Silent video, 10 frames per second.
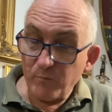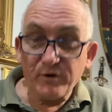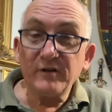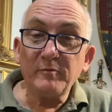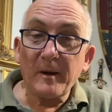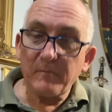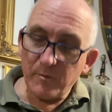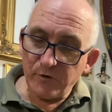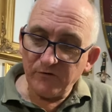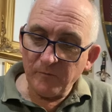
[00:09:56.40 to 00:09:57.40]
brings back
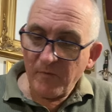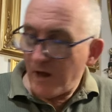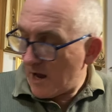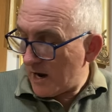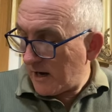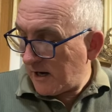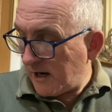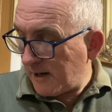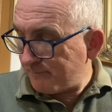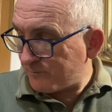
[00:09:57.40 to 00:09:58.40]
memories.
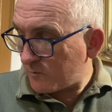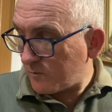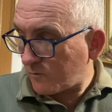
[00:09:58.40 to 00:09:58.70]
And